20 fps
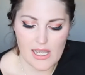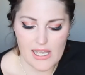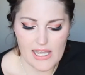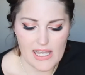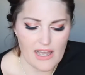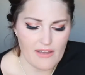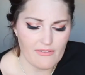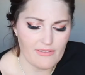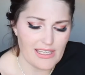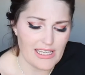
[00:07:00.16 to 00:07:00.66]
I
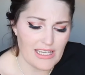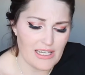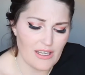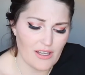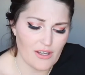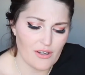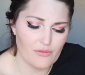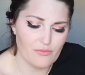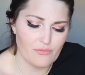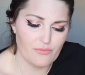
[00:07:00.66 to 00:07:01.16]
have
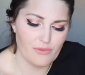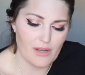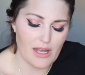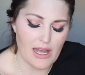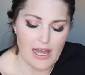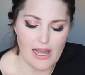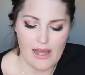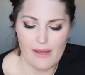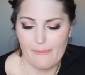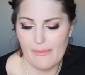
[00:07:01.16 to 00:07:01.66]
the
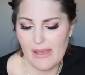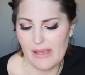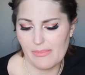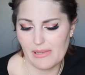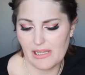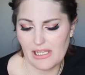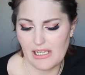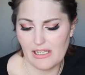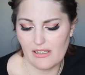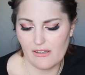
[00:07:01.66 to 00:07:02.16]

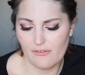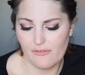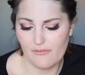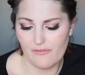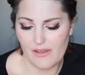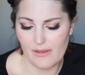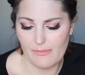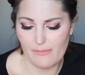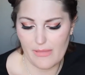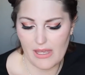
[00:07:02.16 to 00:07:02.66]
Maybelline
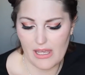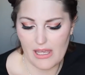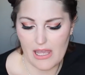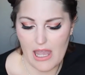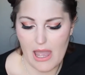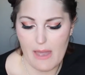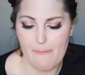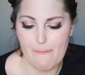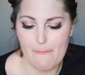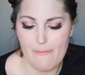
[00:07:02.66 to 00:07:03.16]
Fit
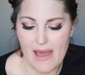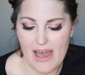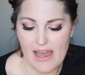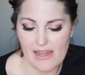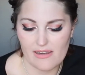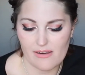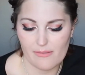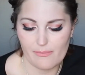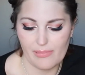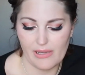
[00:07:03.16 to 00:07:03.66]
Me
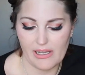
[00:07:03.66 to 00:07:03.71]
Matte